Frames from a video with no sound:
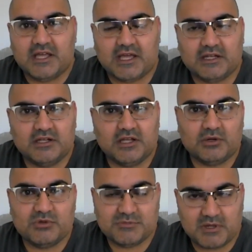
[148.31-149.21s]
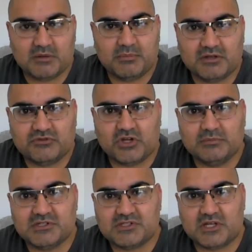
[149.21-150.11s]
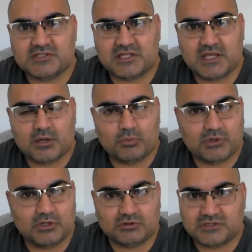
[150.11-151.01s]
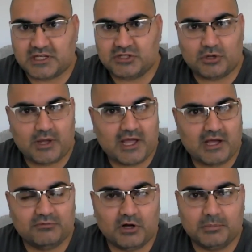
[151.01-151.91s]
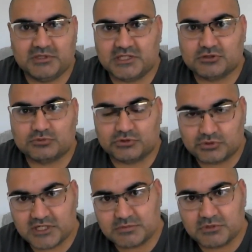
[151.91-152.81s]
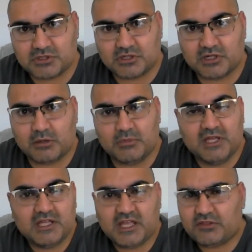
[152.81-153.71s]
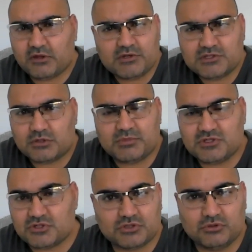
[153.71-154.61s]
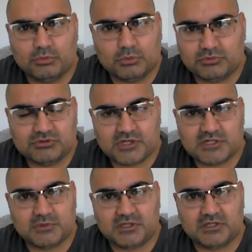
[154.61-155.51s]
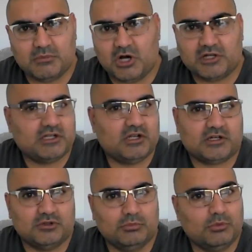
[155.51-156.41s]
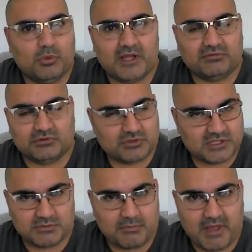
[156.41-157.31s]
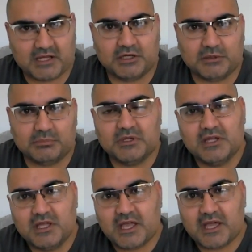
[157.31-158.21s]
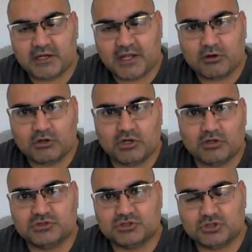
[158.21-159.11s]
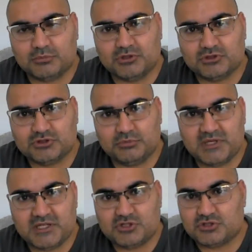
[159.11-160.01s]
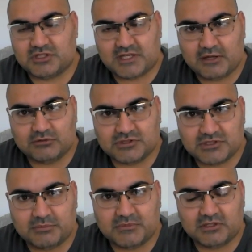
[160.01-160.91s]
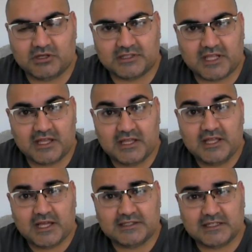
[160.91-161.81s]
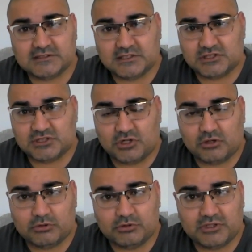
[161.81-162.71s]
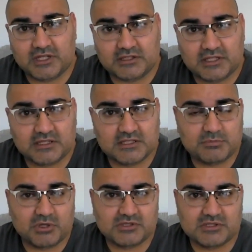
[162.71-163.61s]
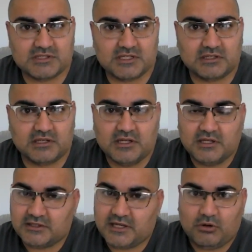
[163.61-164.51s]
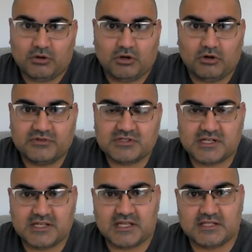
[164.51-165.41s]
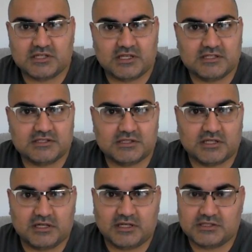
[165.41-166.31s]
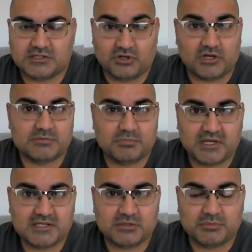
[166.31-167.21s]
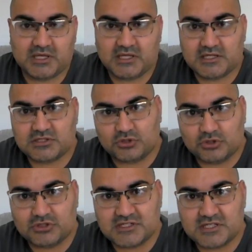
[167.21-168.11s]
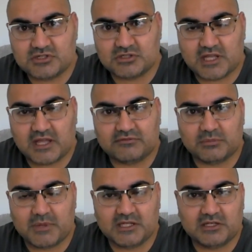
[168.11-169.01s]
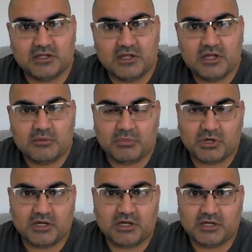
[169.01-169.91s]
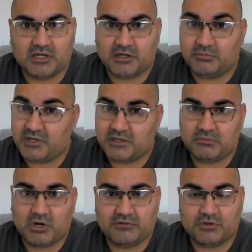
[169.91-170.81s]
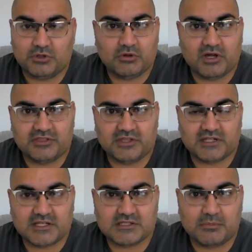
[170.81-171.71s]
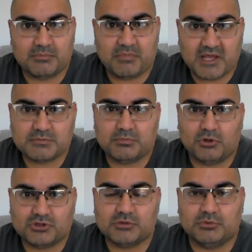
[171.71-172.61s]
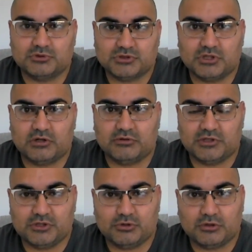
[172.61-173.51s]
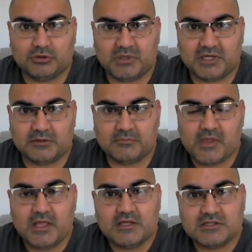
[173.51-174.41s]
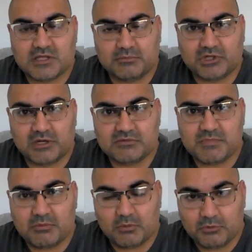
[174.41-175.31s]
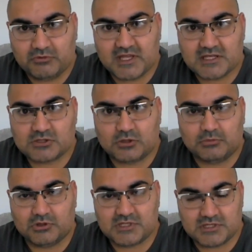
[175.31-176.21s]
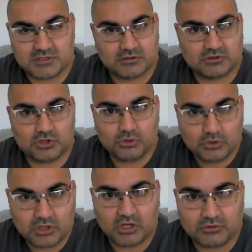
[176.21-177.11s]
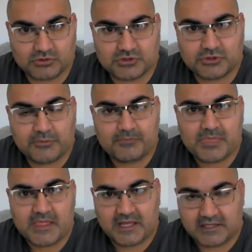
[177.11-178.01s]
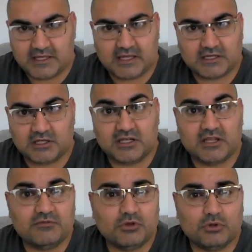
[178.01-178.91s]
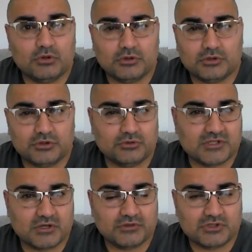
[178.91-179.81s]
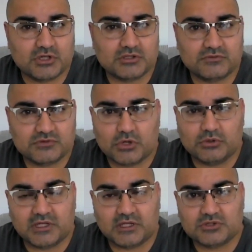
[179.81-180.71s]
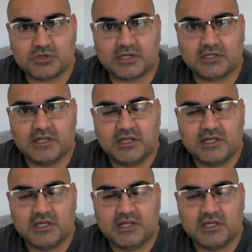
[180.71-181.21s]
And we spent a bit of time discussing it. We looked at, how far potential retracements can come if there is to be just a normal retracement in the market, like a normal wave retracement back up, and how close the stop loss should be just to counter something like that. And that's the scenario that this person's in. Now, obviously, it's a nice place to be. It's a good decision to have to make, but in my view, I think that's the best possible scenario that you could be in. Sometimes people move their stop losses too close, and that can give yourself the chance of choking a trade.